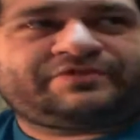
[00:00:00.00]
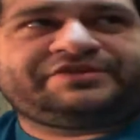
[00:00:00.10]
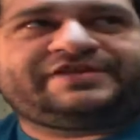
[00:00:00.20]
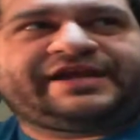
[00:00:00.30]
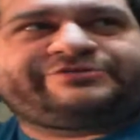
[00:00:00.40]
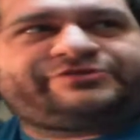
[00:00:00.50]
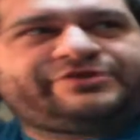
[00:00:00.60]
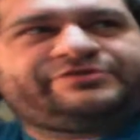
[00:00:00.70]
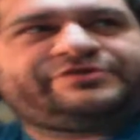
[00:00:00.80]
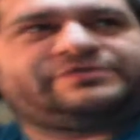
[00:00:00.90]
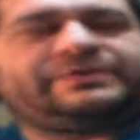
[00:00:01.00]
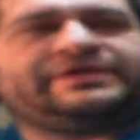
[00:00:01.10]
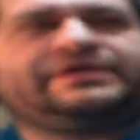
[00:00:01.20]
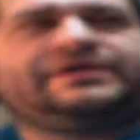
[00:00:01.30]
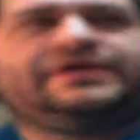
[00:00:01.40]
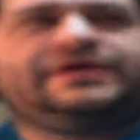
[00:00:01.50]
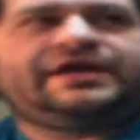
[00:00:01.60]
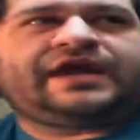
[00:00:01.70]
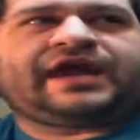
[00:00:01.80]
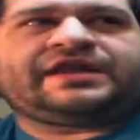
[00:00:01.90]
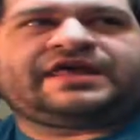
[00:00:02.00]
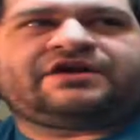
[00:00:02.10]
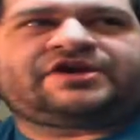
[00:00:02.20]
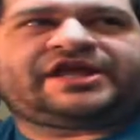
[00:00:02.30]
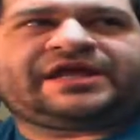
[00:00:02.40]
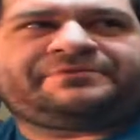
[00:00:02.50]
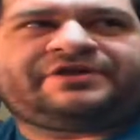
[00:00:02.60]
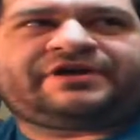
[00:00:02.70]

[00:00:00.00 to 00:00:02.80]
in the danger zone, so to speak. And then I'll get up